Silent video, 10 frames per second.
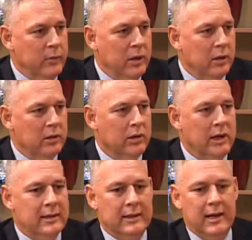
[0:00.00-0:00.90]
Pierre
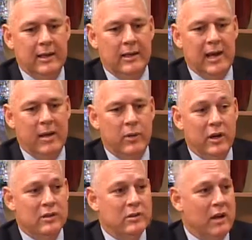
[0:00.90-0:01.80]
indicate that ALBA
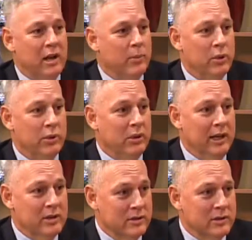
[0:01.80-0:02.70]
is not a political
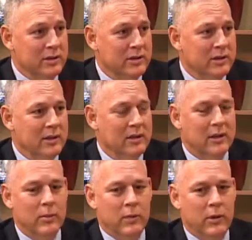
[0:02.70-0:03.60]
agency.
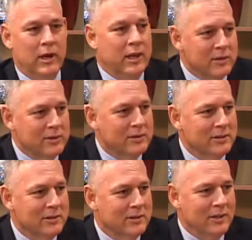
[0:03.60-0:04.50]
It is.
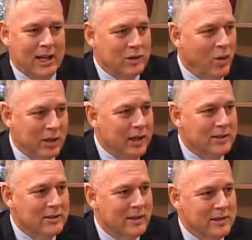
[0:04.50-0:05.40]
That's all it
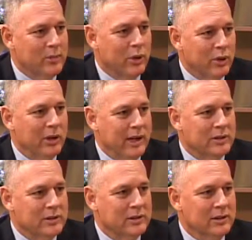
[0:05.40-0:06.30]
is a political
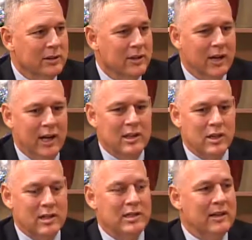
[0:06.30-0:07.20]
agency. It
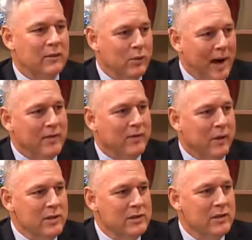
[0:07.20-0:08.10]
does give grant
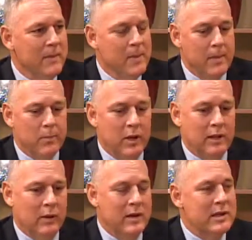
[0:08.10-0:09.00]
funds, but
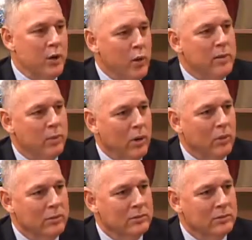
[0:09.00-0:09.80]
there is a quid pro.